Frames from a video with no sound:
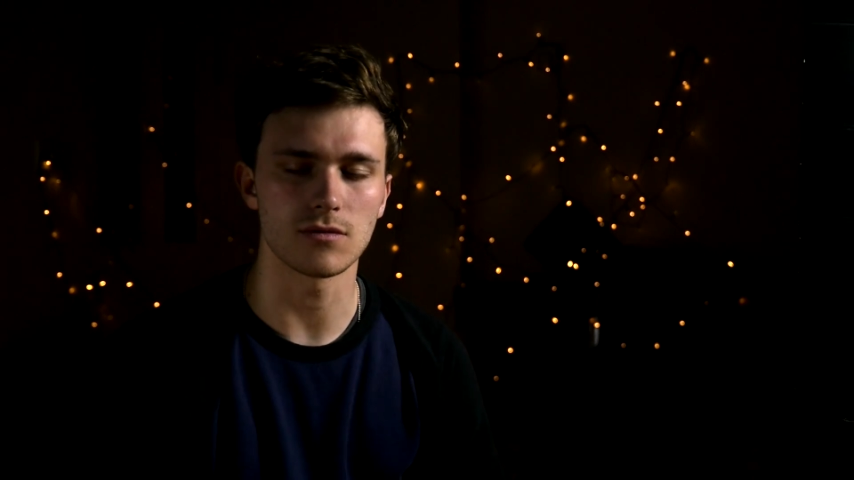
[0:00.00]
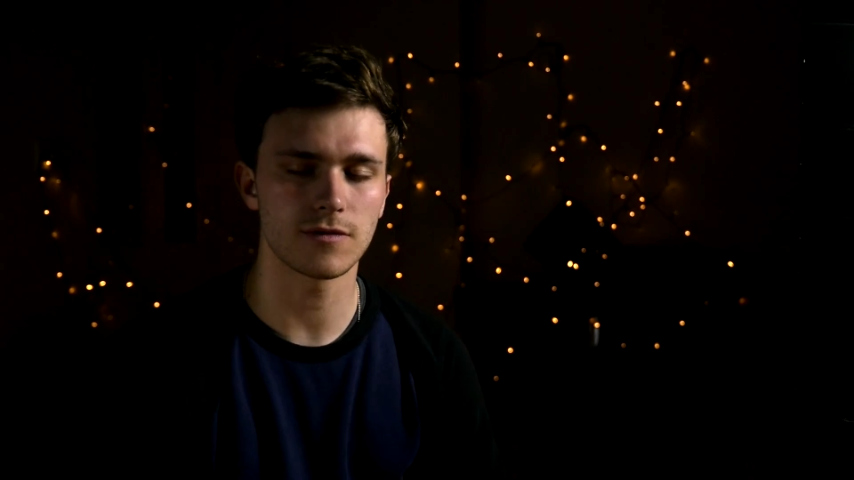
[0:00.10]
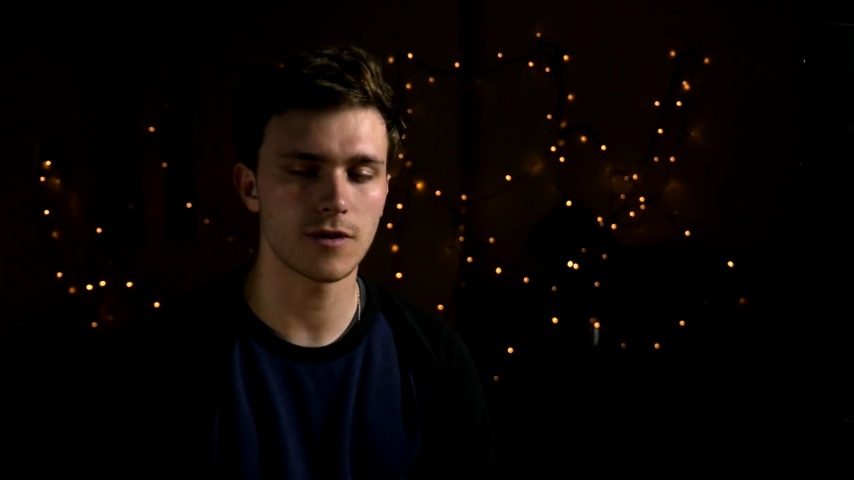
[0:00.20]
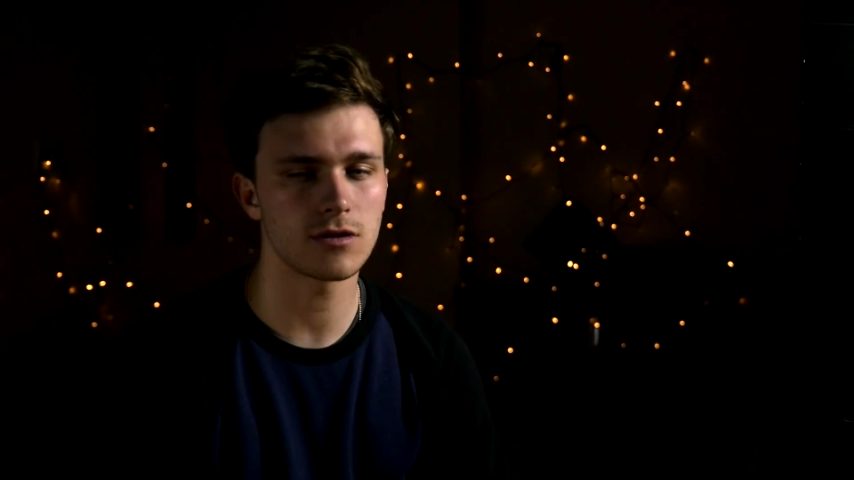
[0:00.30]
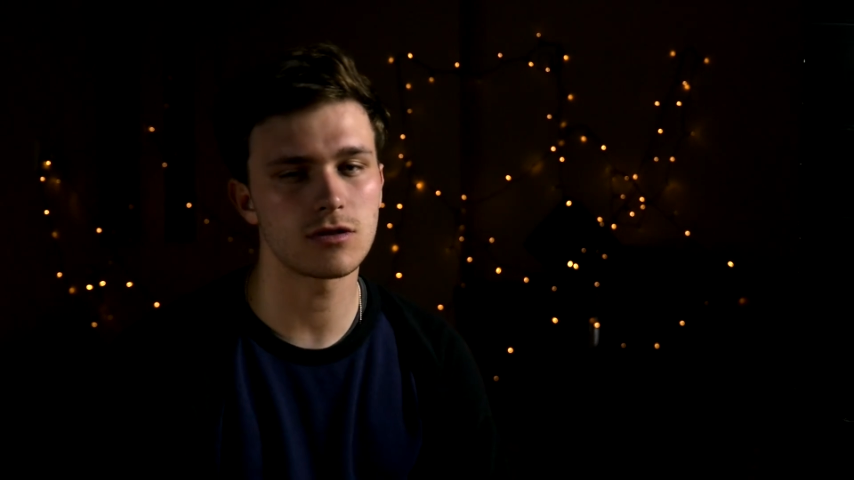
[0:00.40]

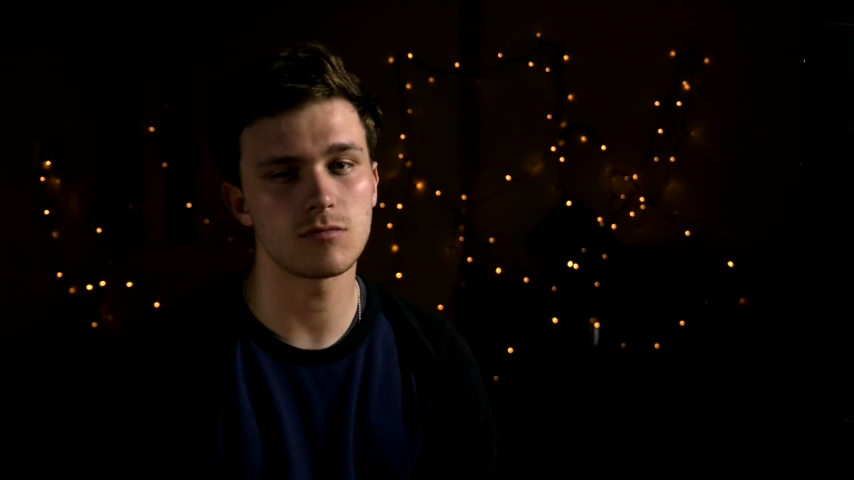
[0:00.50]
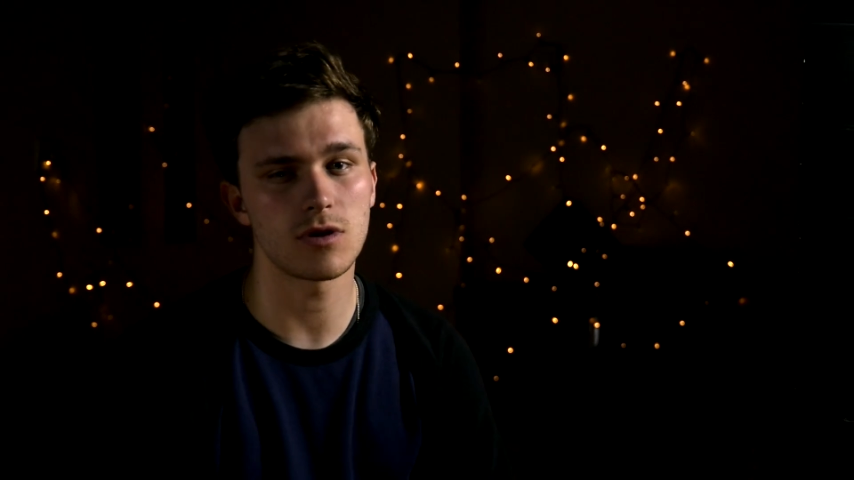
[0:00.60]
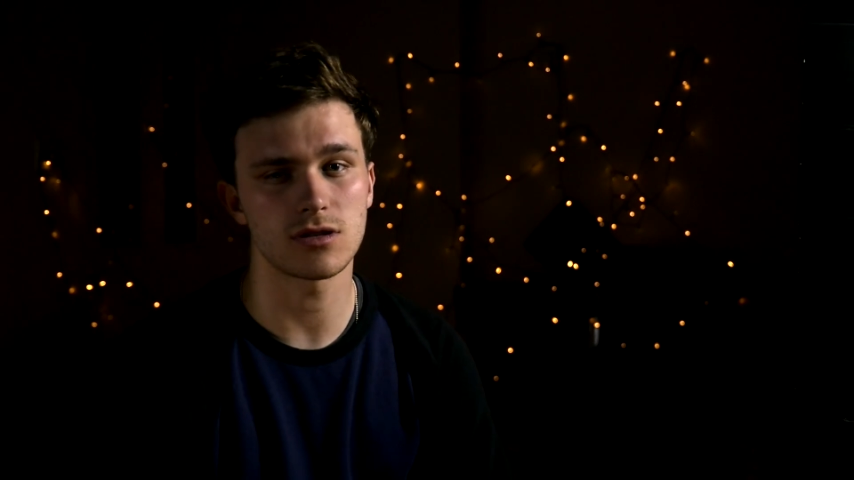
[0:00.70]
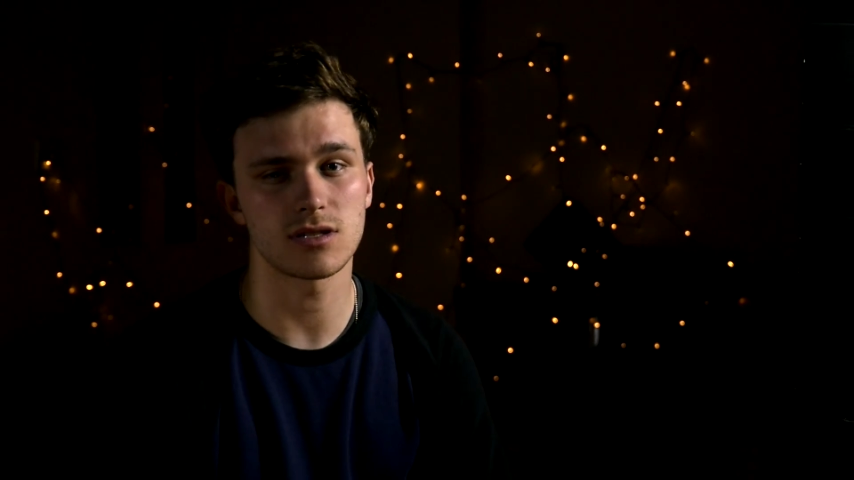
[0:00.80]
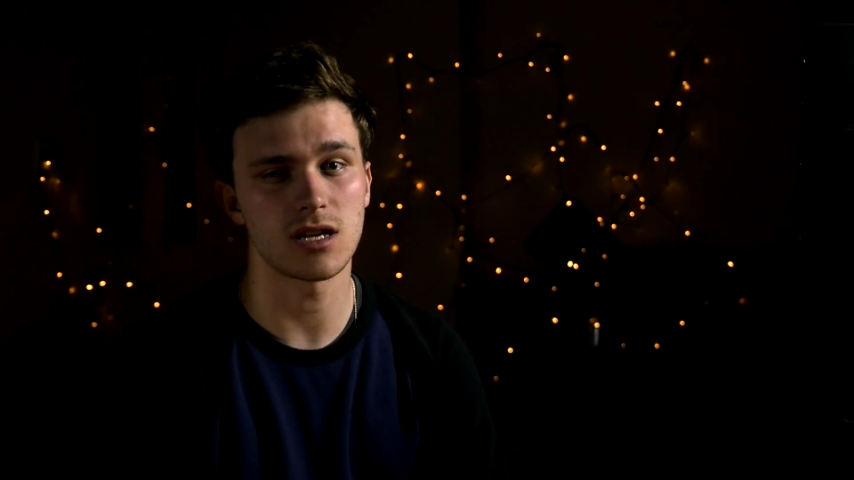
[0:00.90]
far too
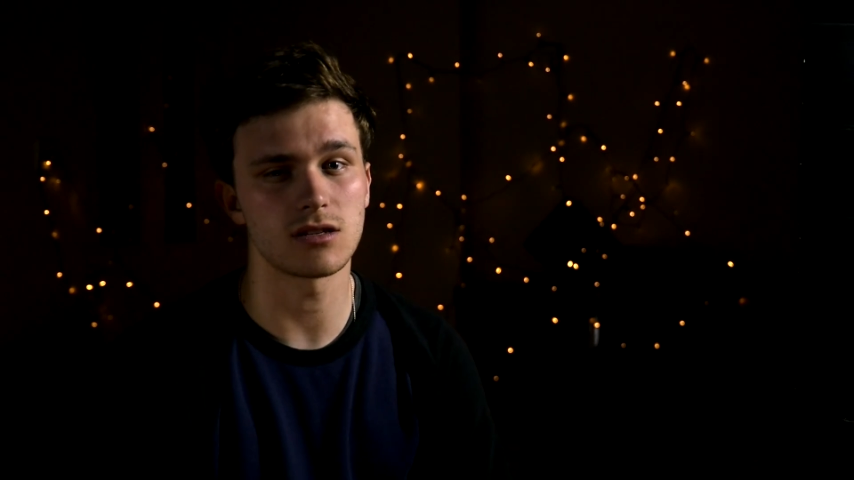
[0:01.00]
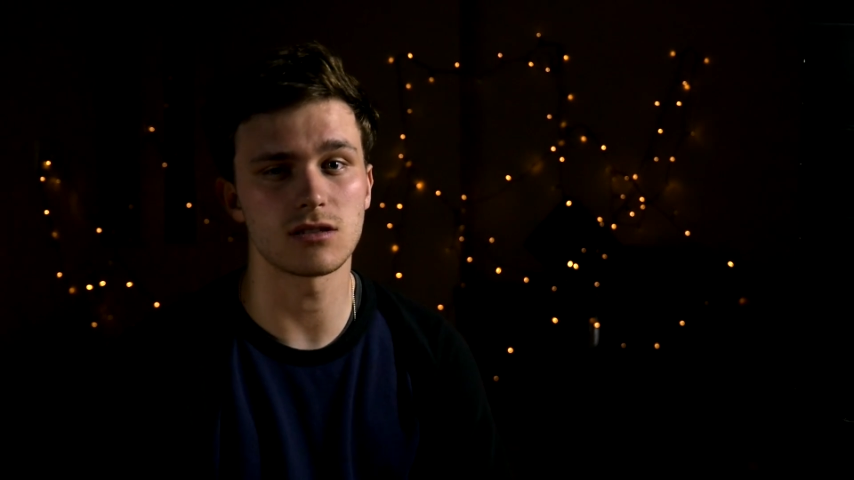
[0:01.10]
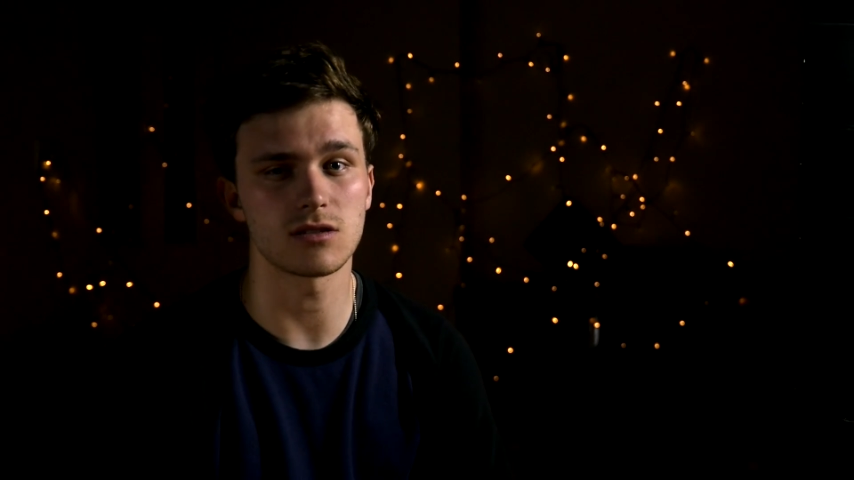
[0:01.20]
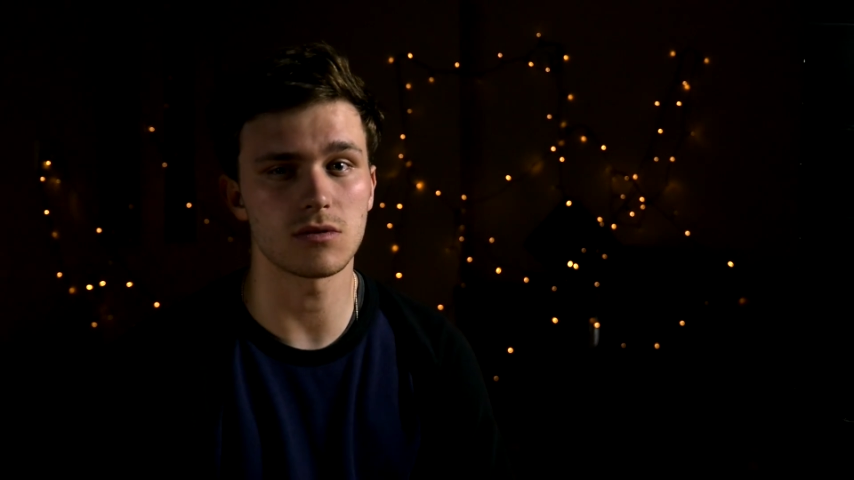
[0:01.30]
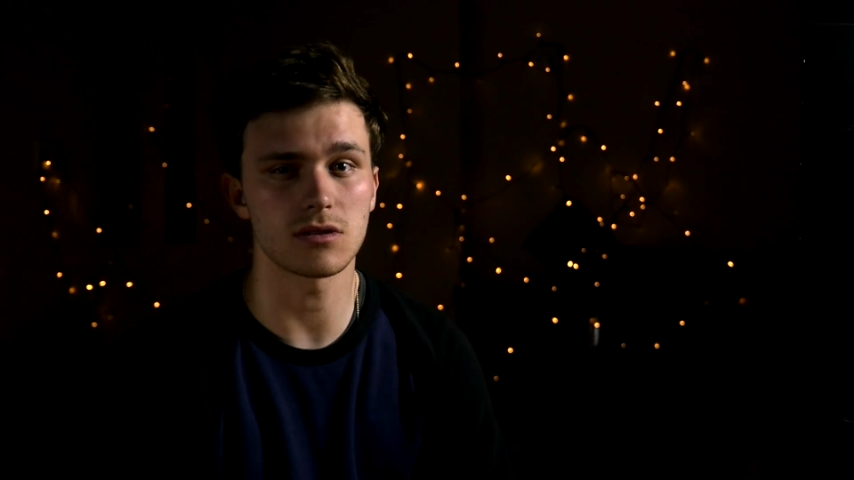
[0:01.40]
much
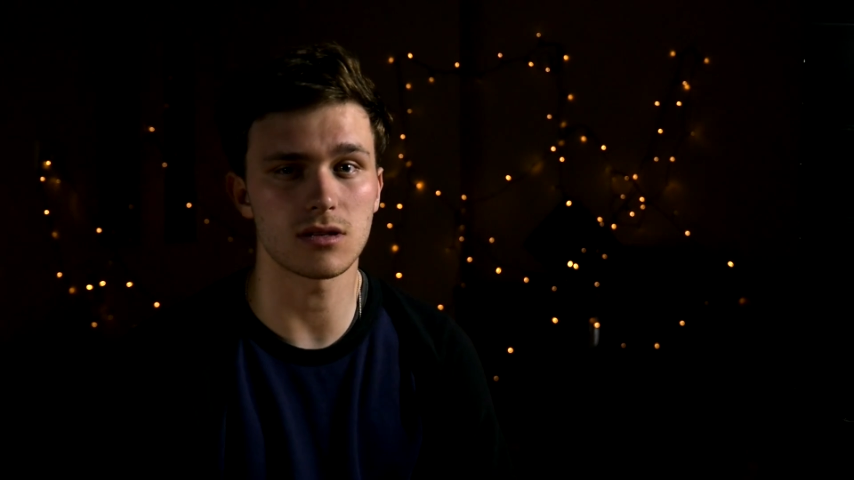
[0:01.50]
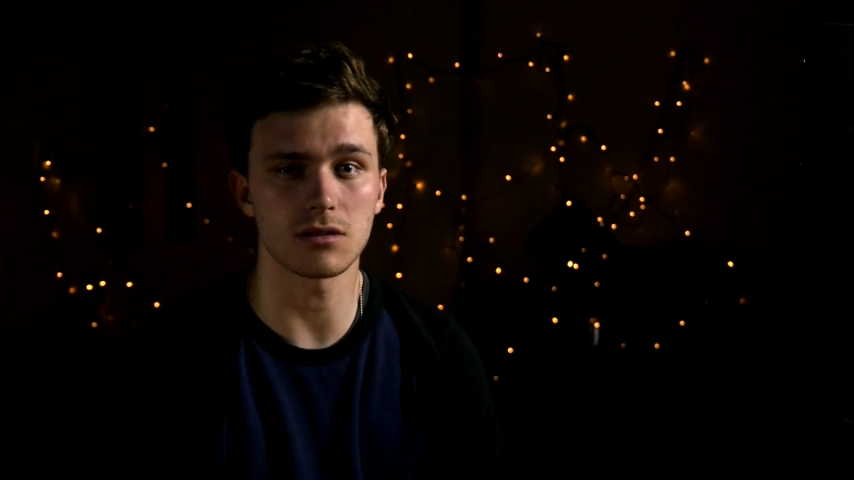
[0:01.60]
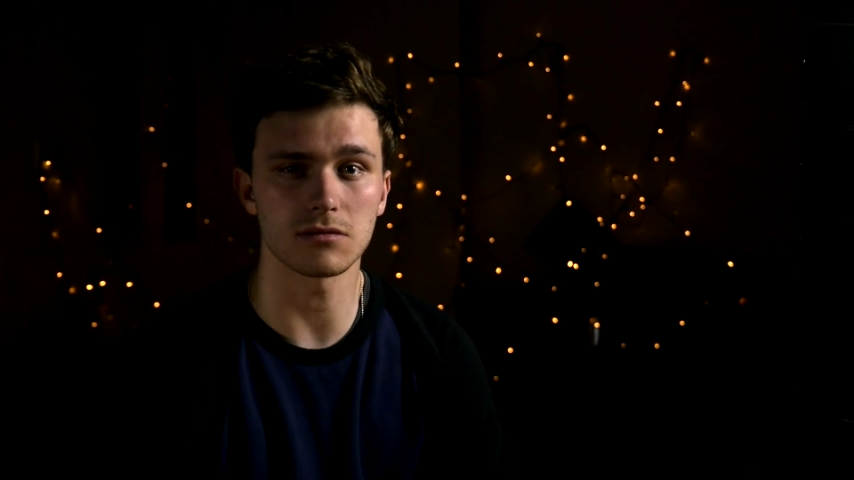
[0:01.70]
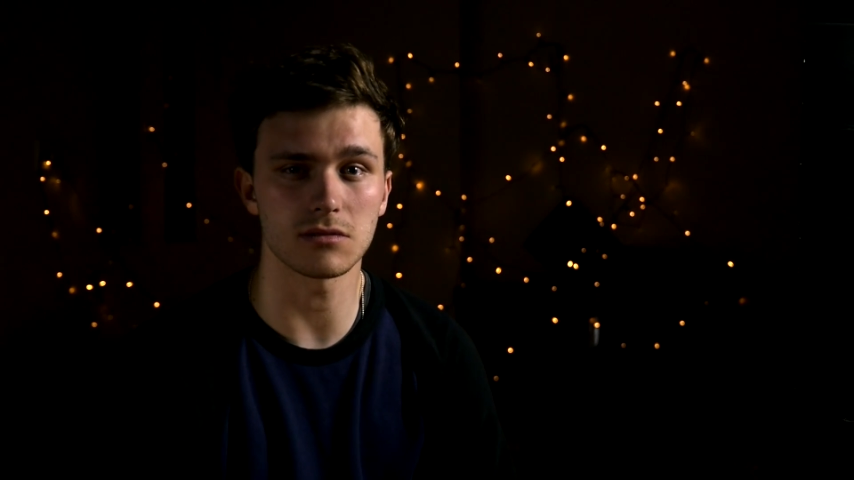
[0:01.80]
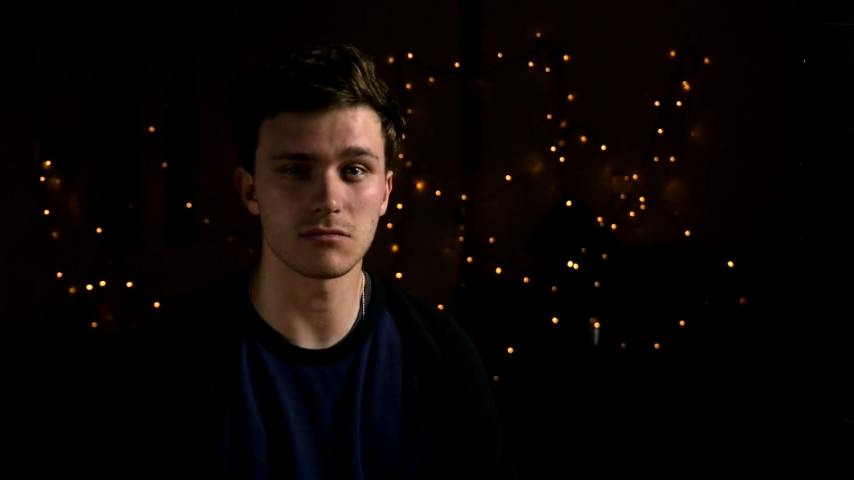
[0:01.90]
attention to
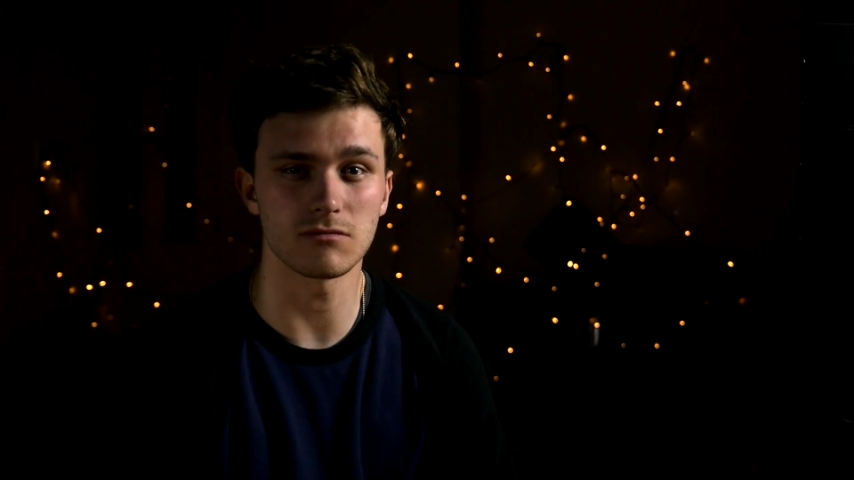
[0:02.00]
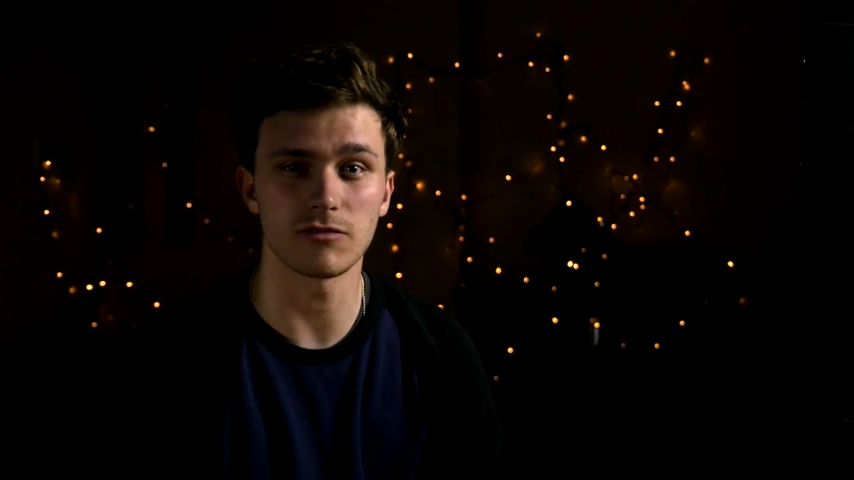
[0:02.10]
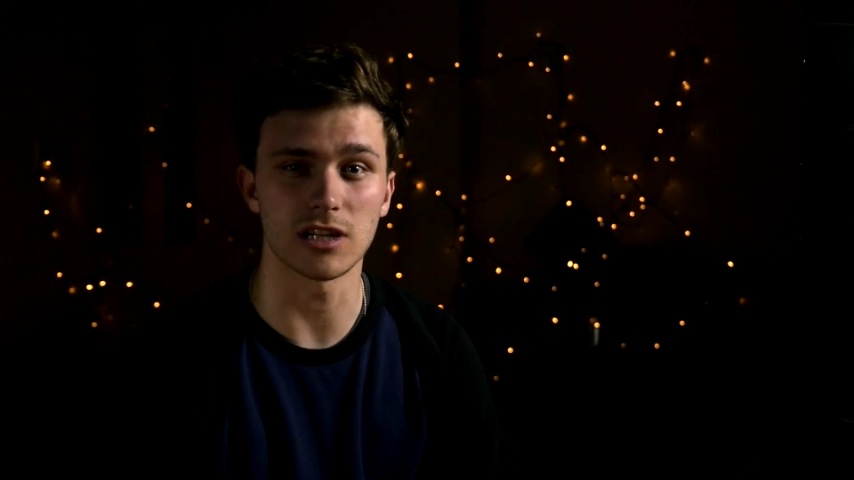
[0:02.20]
ourselves and